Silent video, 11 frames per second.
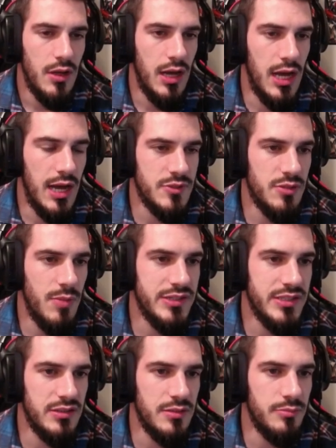So mine's
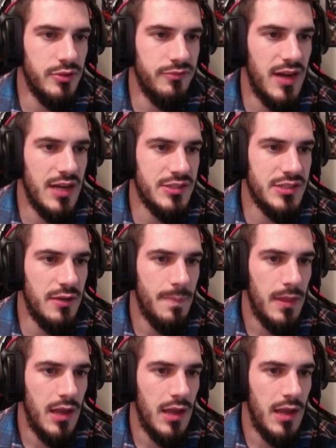set to Blue Fossa.